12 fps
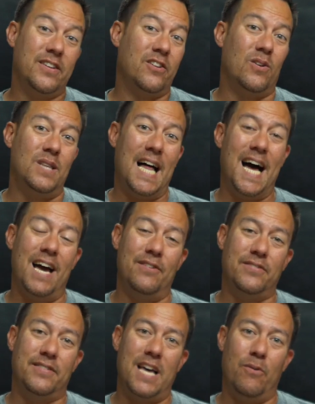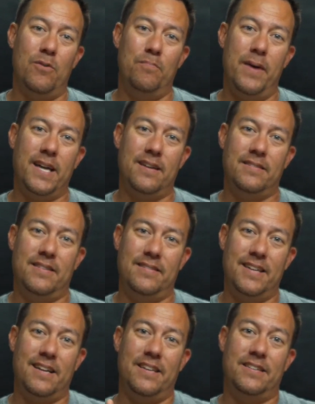in our lives that would make us
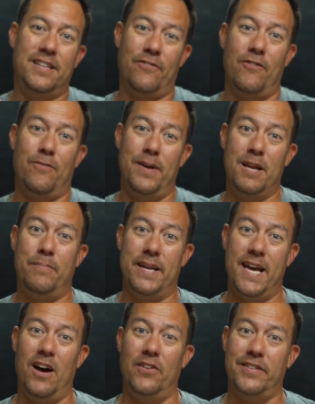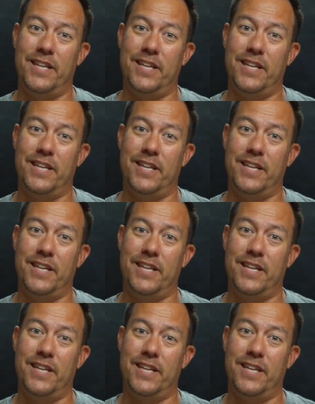distinctly different from anybody else,